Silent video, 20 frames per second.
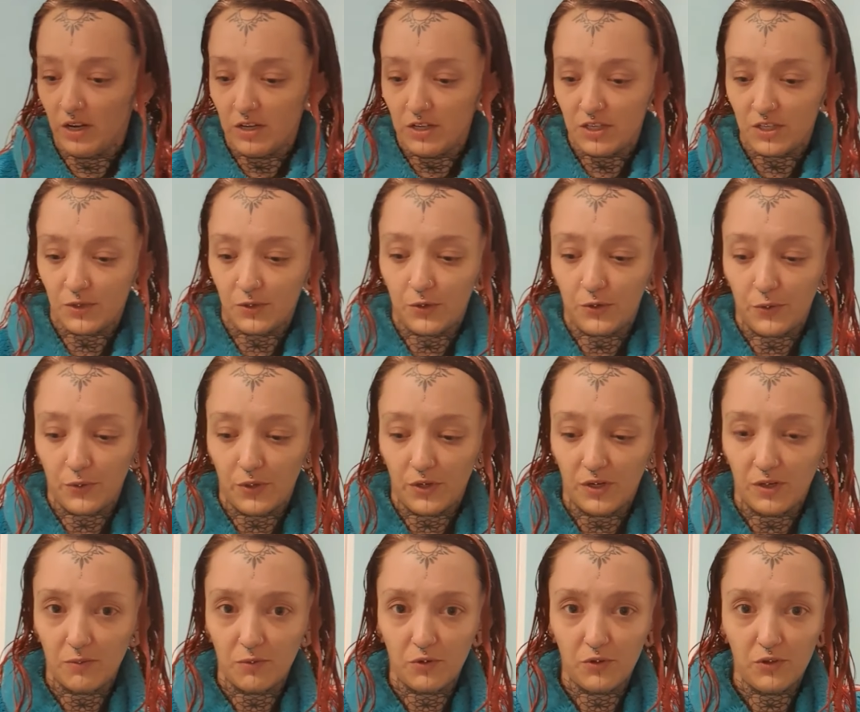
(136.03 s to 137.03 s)
So
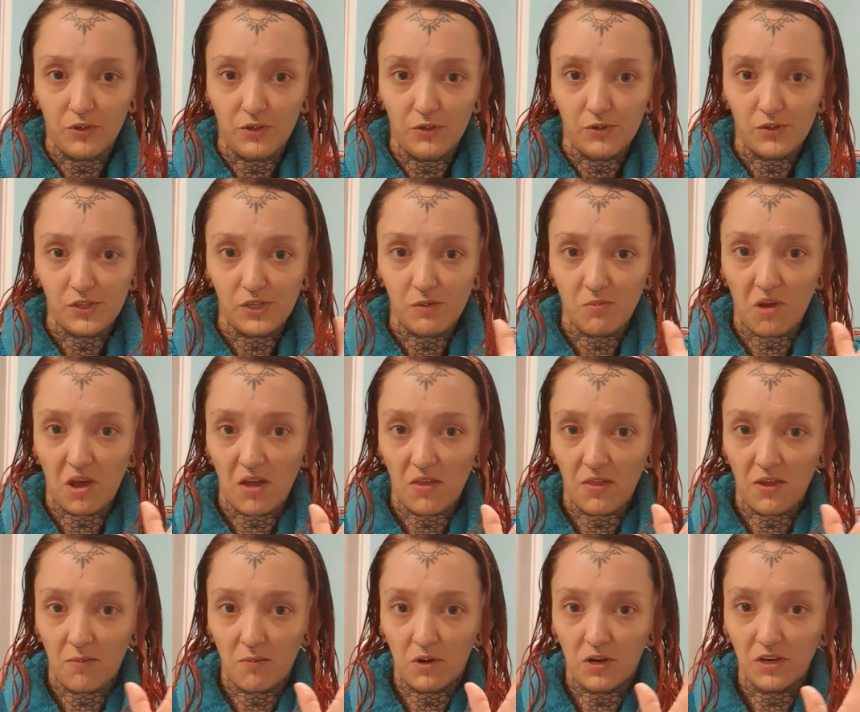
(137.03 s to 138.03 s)
I'm only using about
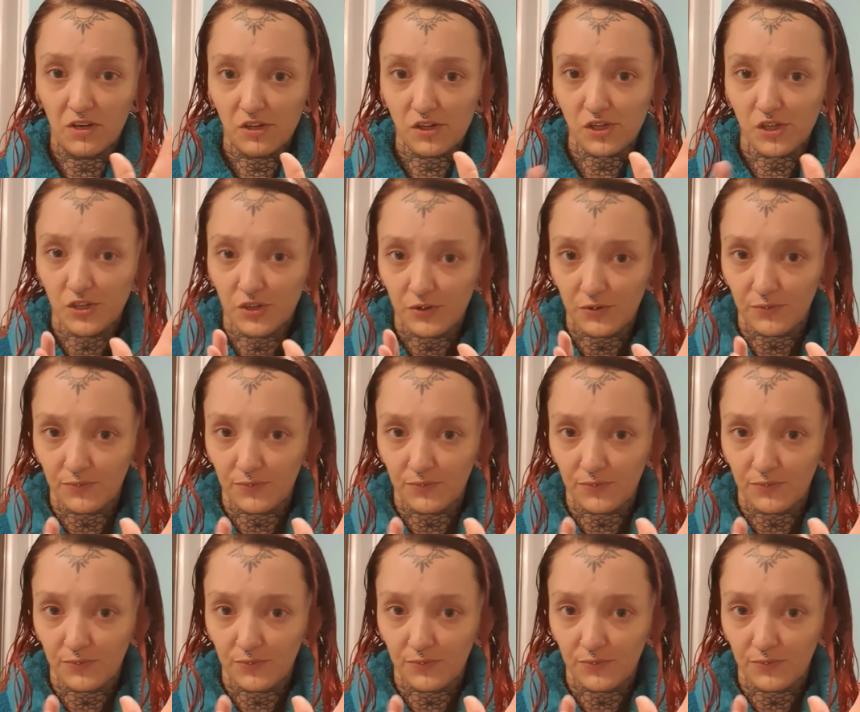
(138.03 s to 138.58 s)
that much.